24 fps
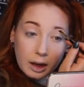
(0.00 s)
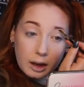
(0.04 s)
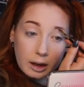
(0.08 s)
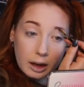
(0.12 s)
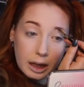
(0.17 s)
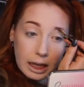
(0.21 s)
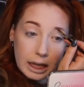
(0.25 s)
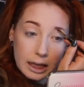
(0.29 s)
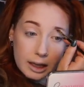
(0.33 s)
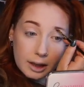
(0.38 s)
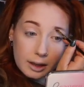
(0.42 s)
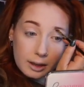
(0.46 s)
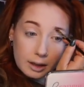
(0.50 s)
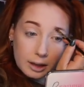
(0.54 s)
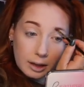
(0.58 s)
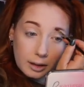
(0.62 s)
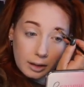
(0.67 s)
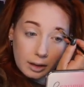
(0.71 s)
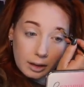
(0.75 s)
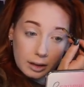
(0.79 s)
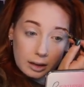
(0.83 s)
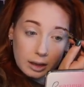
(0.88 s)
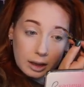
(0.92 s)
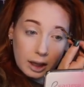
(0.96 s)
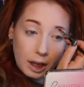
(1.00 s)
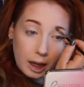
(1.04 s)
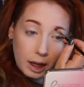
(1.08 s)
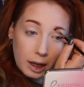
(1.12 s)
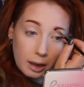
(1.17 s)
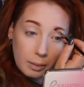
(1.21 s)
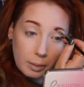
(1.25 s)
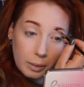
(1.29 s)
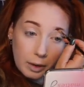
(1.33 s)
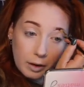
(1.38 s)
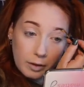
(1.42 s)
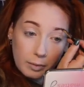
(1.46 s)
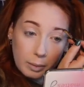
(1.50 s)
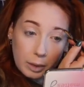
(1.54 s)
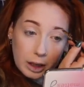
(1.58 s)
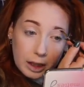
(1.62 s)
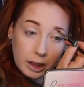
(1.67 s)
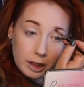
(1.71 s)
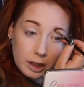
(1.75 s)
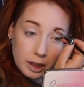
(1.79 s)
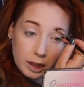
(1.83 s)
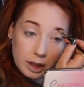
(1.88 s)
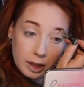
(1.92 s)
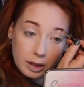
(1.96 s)
these type of
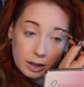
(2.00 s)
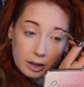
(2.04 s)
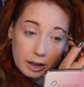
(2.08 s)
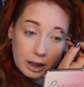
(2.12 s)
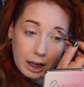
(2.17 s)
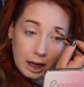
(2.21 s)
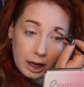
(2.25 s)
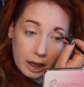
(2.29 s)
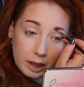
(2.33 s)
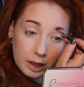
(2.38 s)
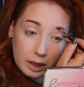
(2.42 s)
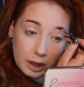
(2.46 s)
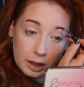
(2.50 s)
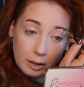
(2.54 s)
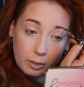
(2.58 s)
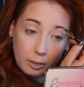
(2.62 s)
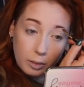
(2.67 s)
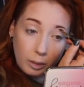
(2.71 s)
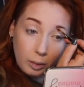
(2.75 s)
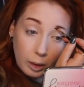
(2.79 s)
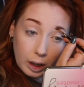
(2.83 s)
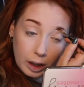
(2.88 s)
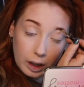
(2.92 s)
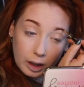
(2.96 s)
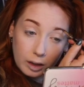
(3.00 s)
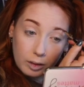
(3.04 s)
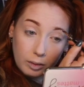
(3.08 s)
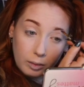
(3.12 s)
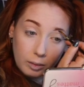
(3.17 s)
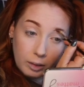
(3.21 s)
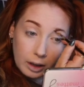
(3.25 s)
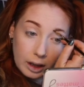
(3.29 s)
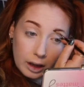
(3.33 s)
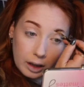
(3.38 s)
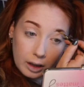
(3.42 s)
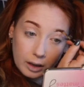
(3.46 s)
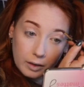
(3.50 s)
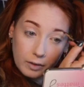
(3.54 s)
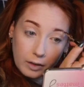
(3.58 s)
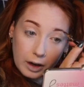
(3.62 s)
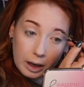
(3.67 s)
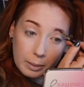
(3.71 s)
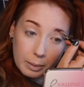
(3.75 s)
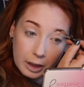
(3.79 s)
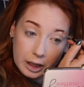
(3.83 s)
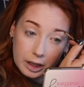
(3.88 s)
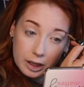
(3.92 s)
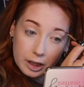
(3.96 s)
practitioners actually work with your
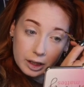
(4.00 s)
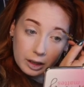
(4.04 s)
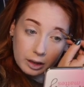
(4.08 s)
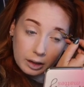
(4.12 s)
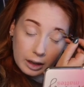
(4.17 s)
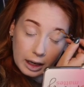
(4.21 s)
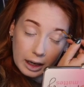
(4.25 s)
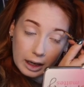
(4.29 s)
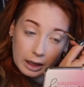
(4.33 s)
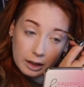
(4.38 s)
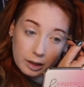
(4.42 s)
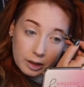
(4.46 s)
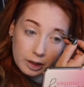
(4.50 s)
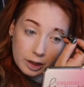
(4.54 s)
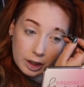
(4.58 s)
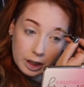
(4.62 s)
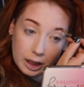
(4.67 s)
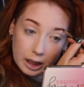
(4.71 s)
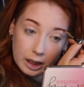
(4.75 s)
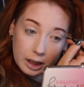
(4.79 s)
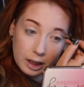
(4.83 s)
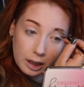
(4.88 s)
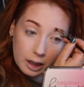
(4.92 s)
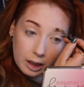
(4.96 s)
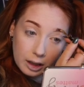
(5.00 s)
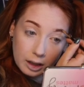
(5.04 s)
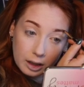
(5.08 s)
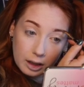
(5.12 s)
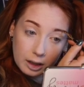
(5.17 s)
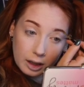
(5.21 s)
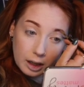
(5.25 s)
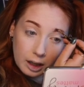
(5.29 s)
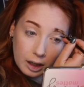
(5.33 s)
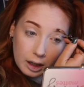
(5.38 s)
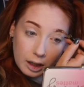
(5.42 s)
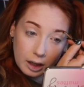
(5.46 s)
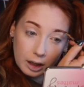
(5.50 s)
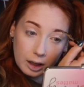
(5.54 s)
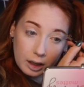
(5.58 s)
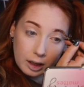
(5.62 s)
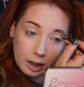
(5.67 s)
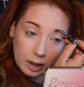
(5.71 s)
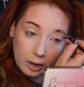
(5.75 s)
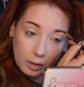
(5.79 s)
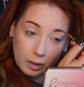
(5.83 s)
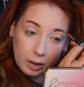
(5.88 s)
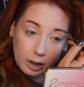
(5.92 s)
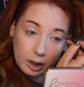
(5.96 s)
vibrational energy
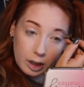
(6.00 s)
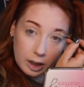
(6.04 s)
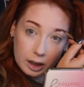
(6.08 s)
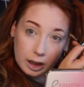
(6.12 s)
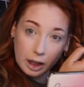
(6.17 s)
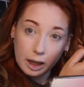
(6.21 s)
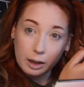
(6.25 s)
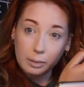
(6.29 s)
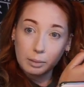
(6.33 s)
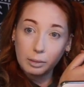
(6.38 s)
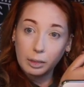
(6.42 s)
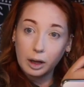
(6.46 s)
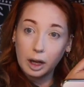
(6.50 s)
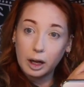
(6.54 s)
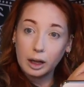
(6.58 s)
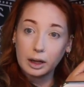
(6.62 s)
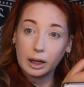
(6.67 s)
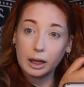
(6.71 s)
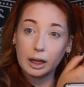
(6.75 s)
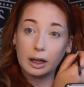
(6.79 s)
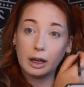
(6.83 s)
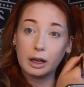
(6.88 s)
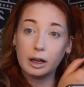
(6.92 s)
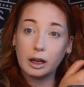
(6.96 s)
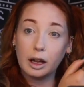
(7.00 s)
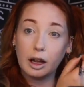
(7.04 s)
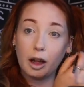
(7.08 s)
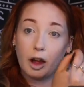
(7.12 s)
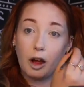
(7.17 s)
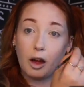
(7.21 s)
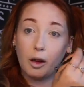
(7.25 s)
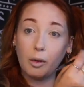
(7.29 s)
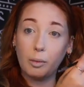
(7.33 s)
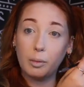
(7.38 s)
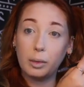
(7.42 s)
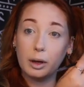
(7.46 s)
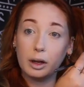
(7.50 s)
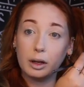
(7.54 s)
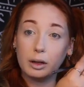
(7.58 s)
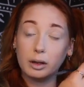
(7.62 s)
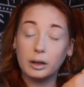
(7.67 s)
in order to unblock it and help